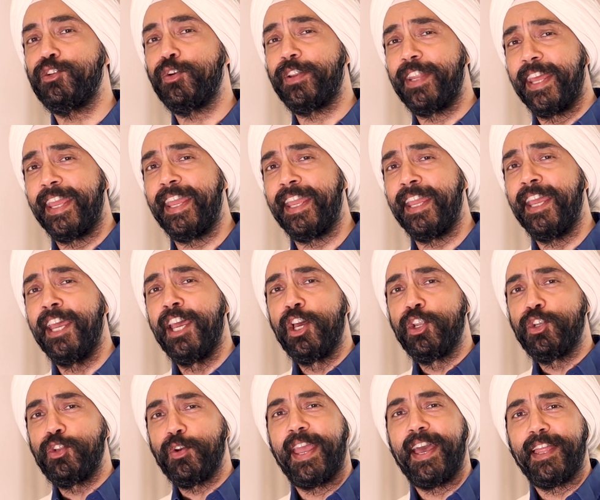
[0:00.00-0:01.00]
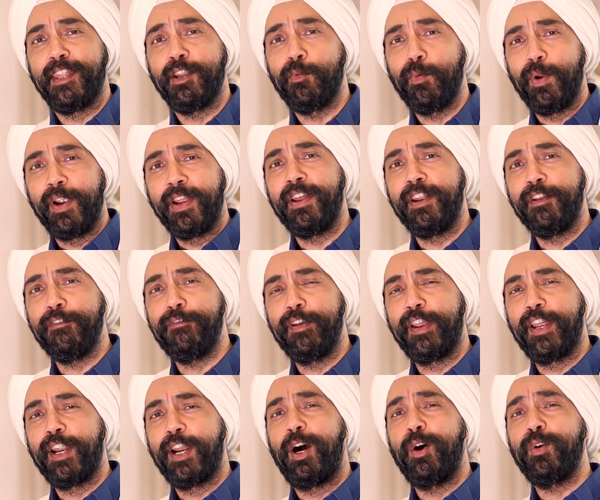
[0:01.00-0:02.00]
today, together, we're gonna
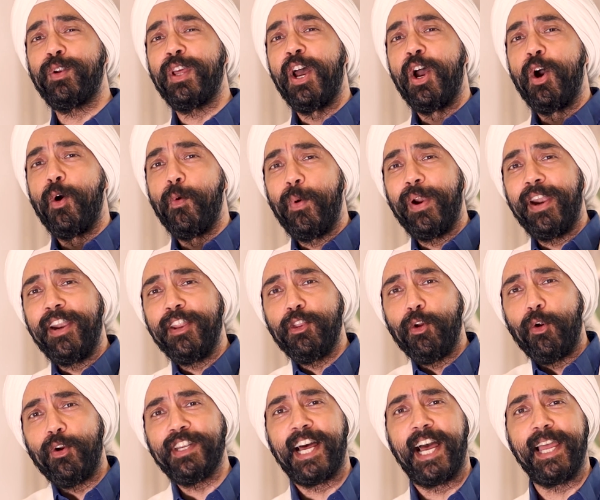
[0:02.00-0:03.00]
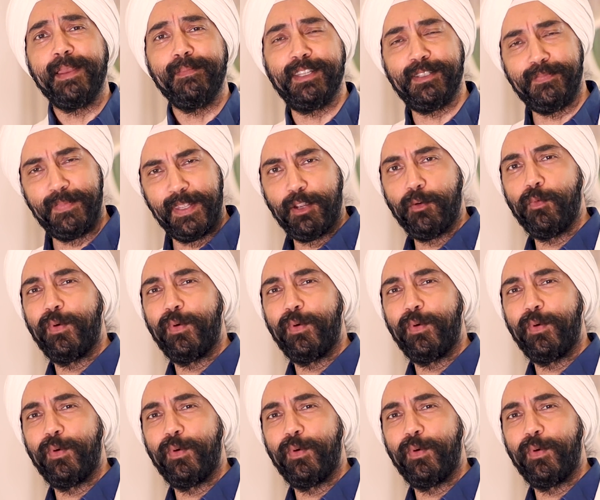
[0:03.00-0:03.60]
figure out where your time is being